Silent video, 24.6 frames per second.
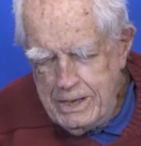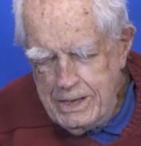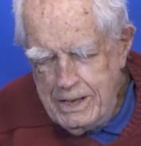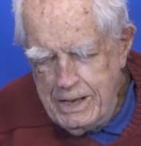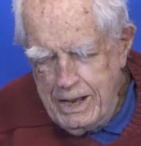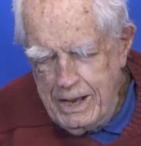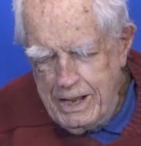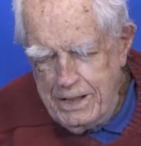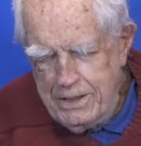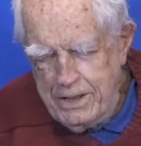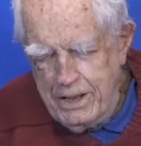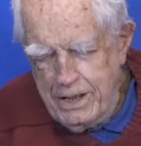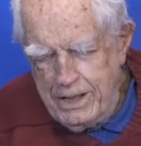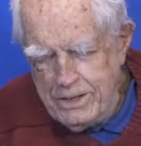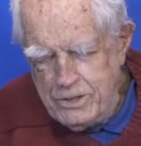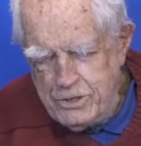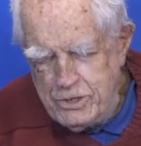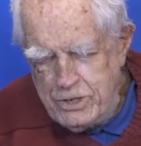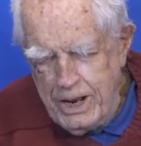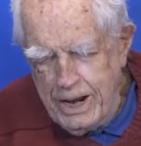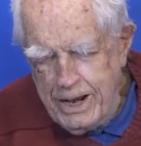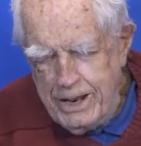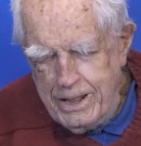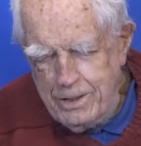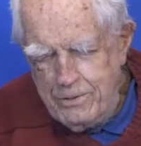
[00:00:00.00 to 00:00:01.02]
On the other
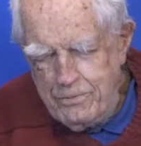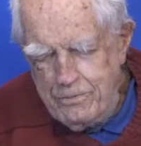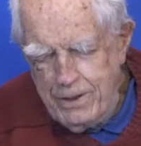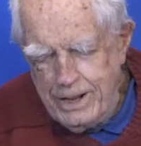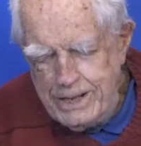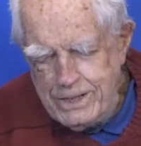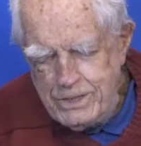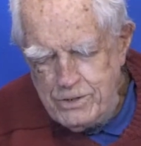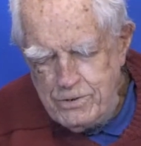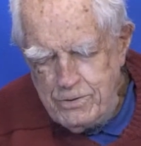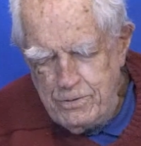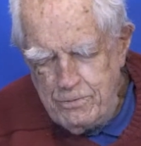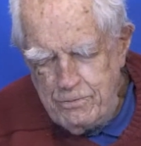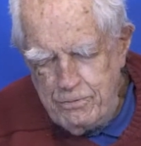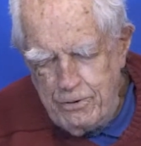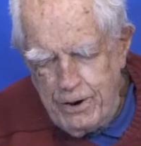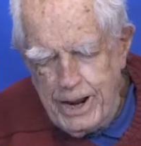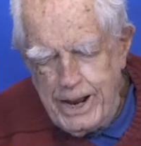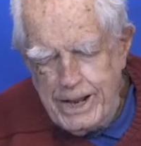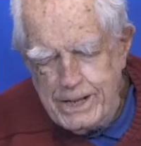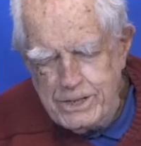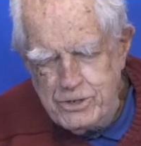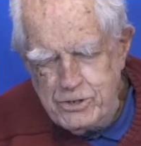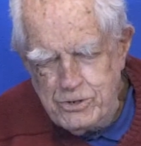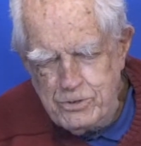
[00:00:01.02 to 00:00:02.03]
side of the fence,
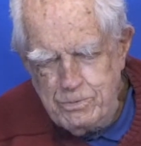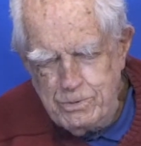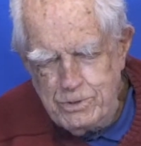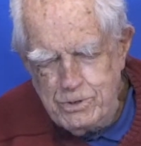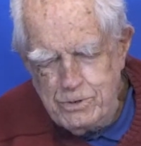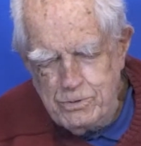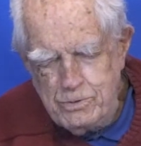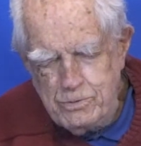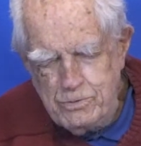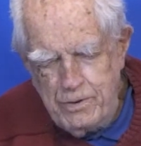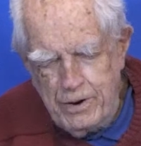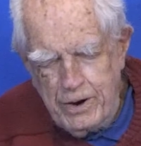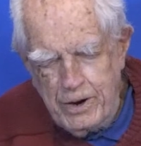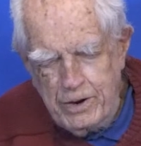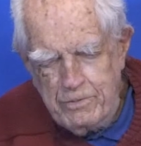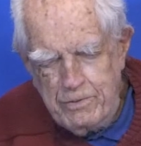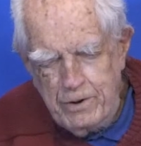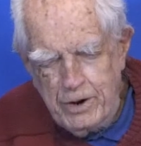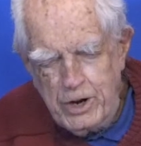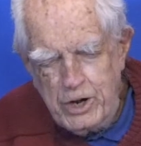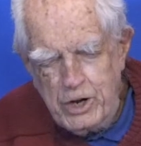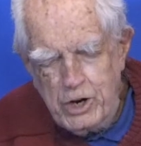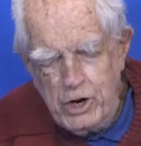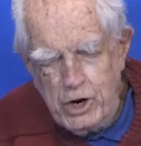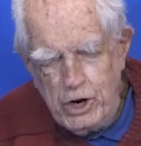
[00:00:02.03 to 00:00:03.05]
France was very,
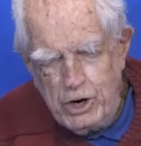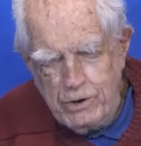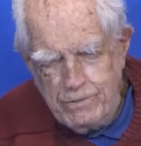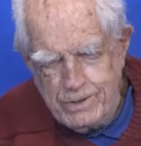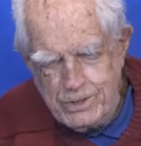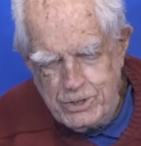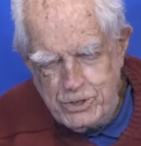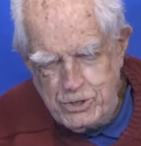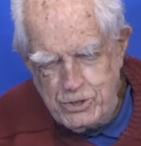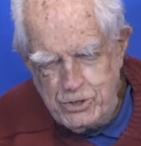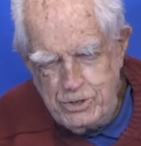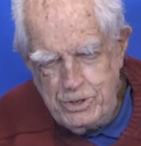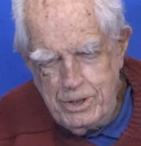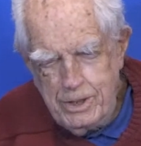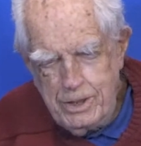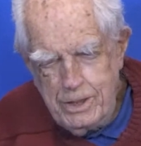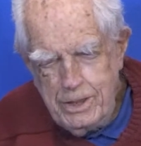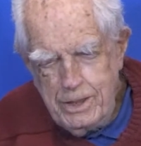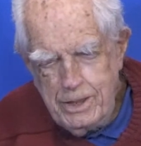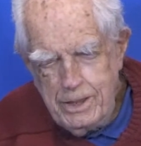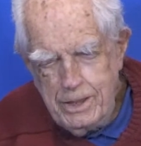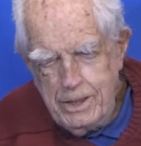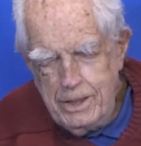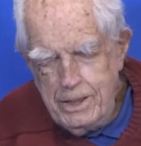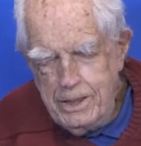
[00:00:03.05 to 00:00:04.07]
very nervous
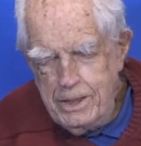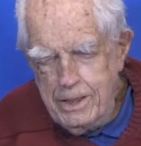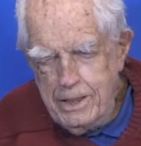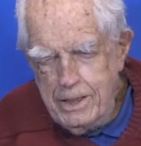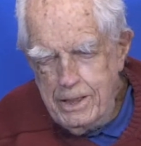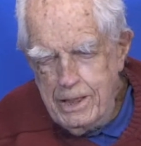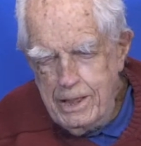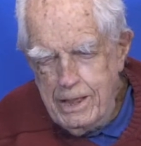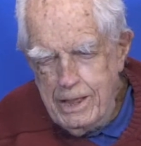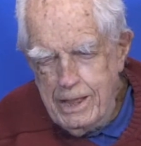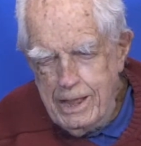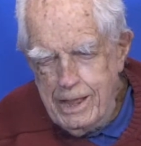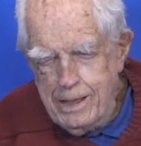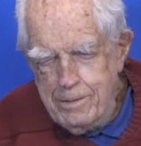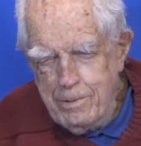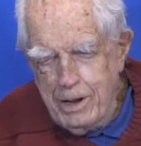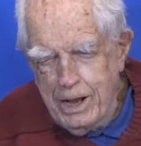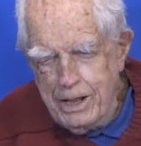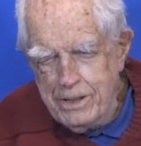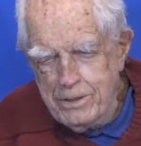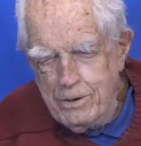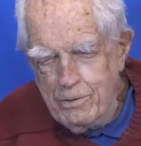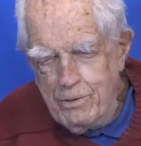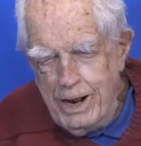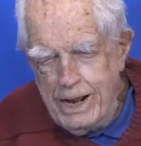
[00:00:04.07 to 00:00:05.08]

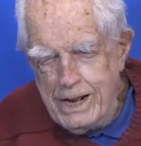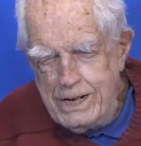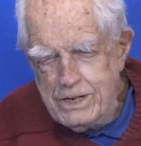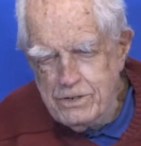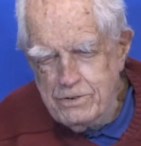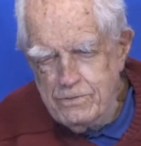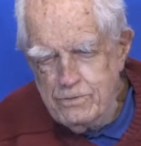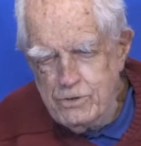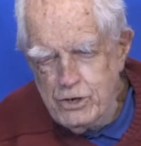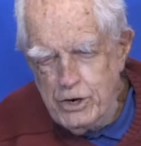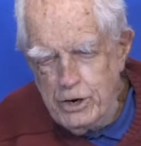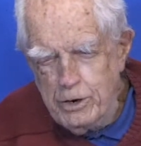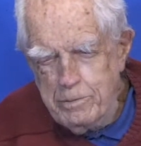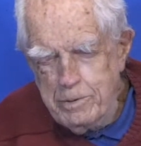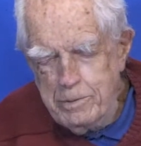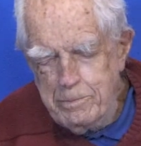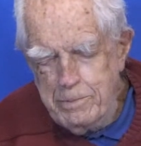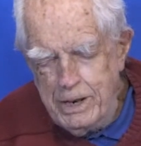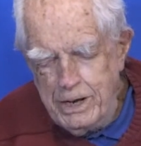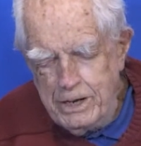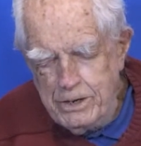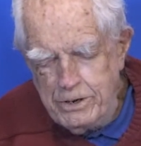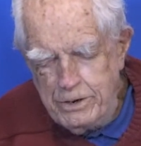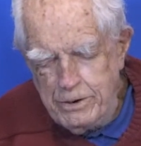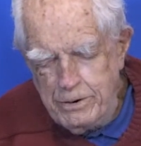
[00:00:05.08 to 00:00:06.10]
about the rise of German
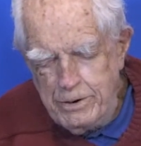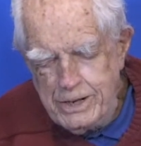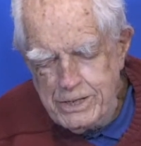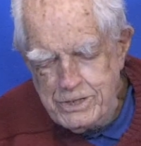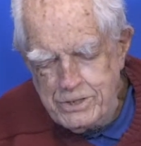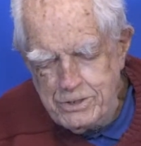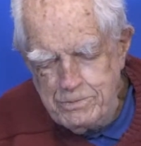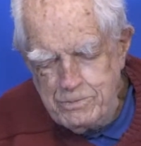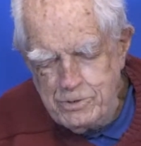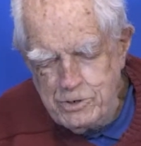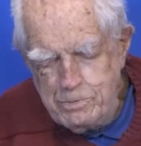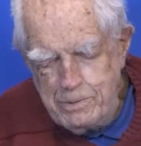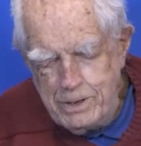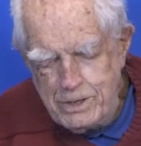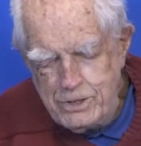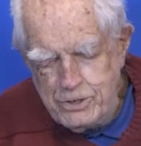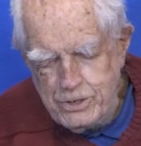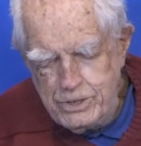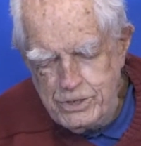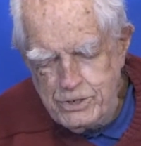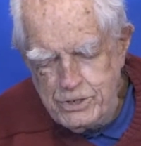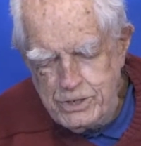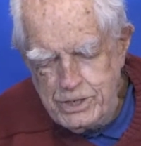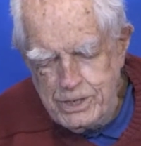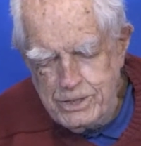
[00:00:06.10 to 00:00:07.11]
militarism,
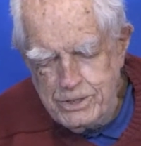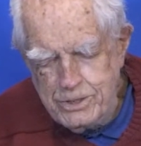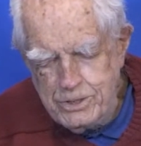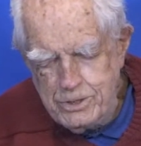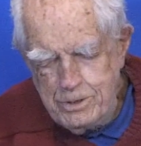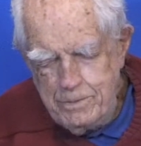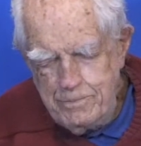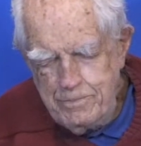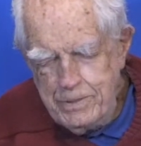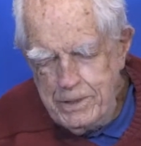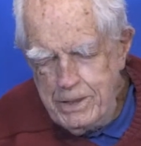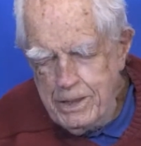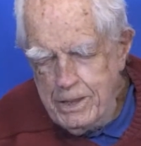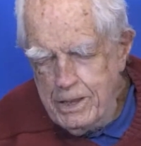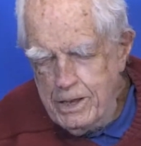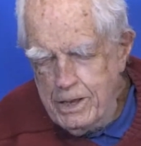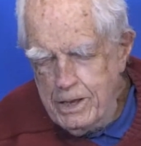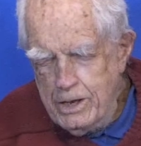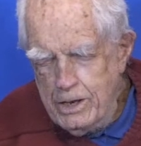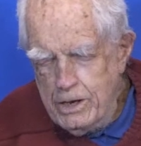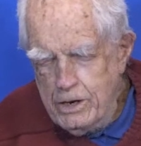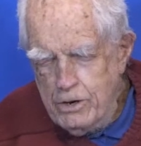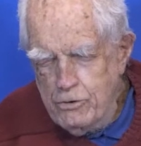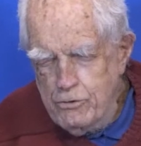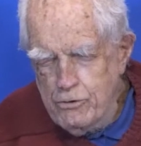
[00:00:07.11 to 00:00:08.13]
especially since
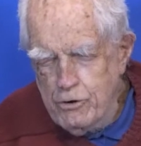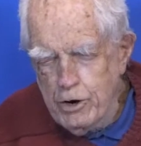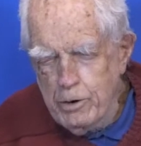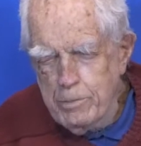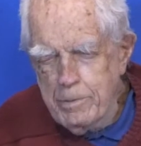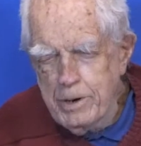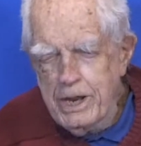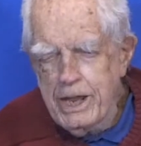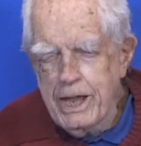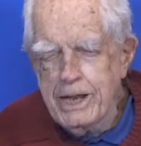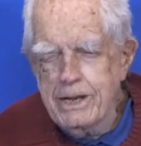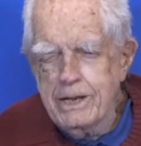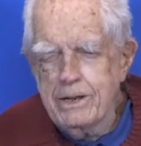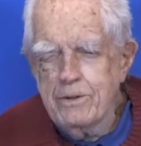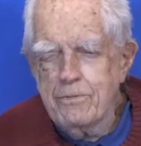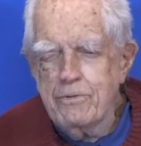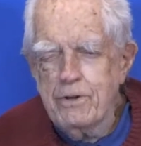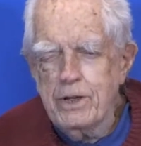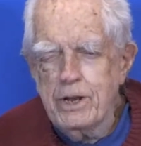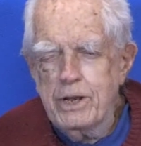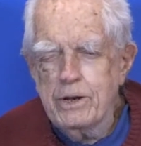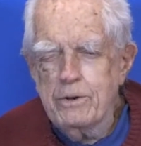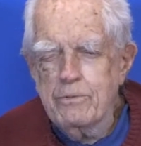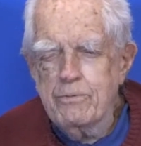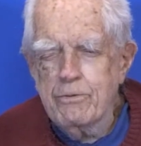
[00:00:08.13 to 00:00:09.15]
Germany had
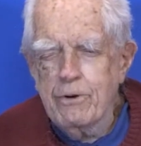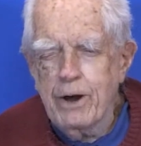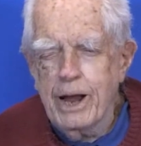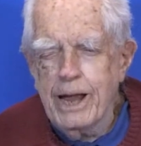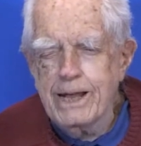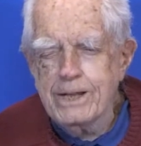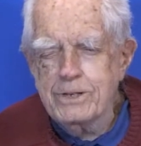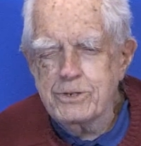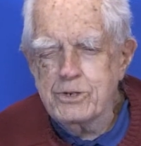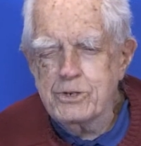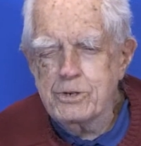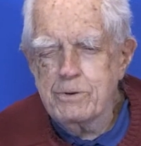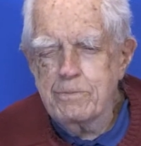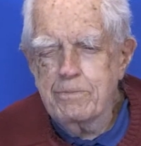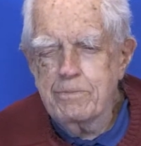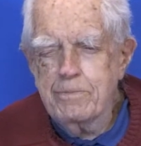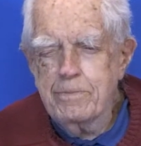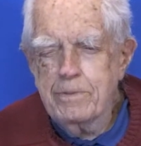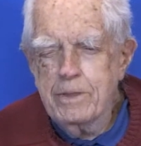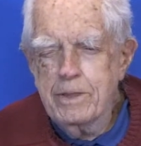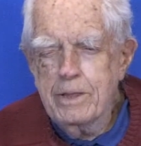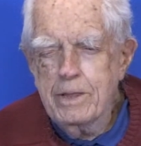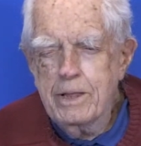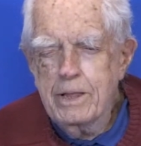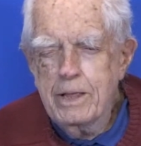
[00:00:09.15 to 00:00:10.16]
defeated France
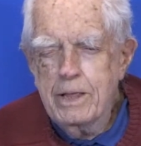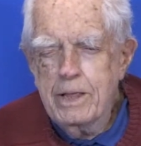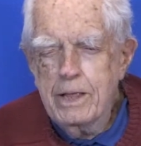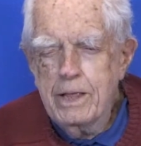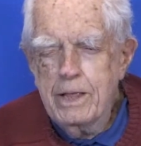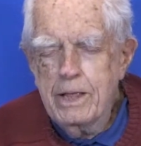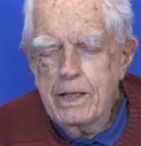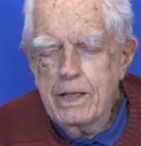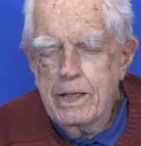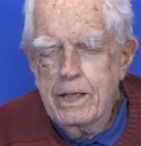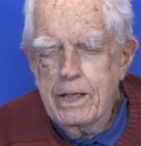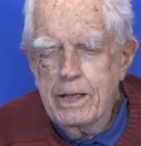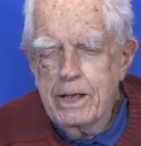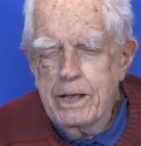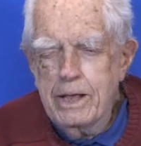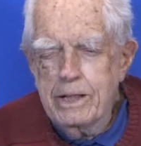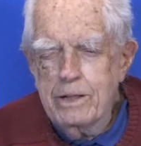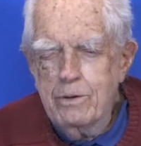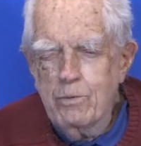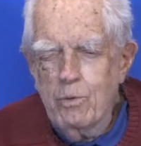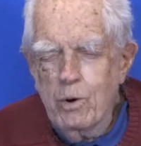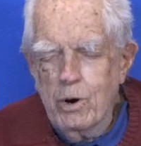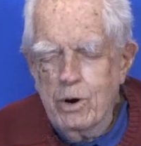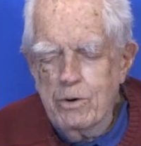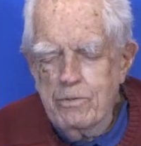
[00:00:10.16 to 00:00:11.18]
in the
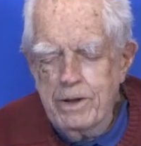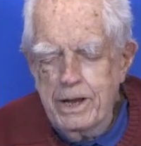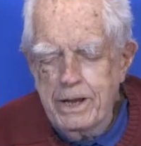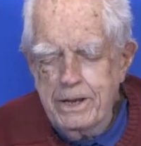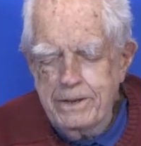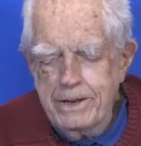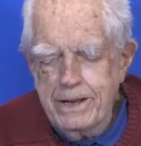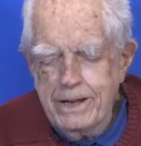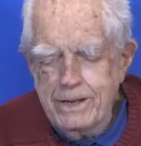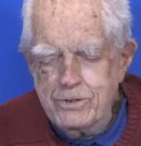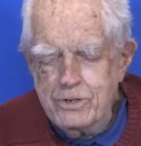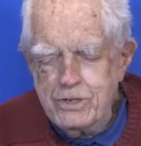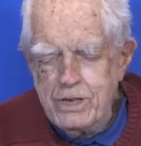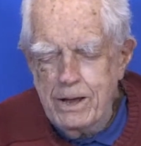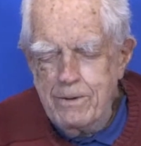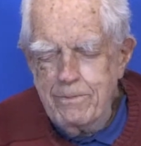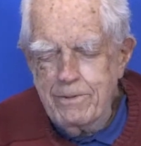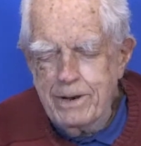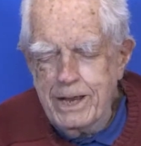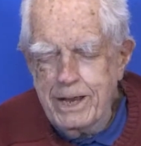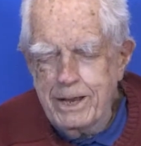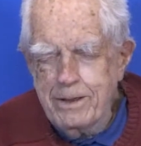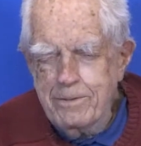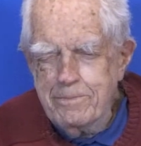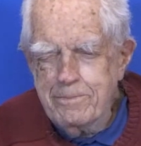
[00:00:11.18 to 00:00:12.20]
War of
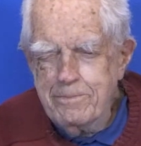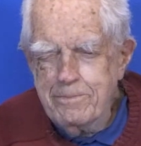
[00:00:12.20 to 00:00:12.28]
1870